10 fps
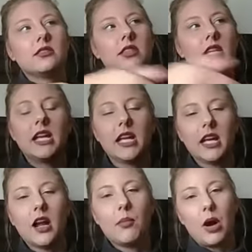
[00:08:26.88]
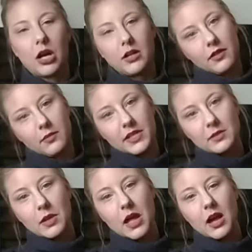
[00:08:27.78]
take it apart from this
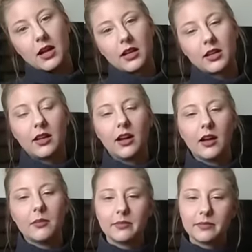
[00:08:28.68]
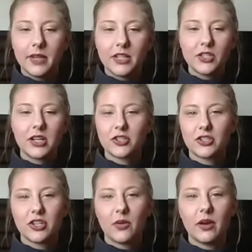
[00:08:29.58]
block. I should actually
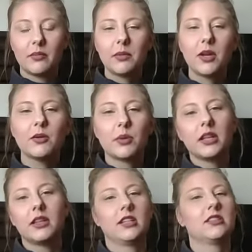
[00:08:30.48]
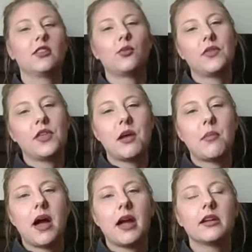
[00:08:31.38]
show it. Maybe I'll put a link to the one that I
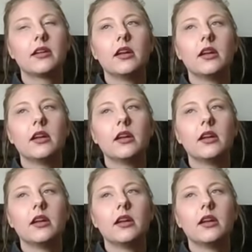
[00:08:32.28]
buy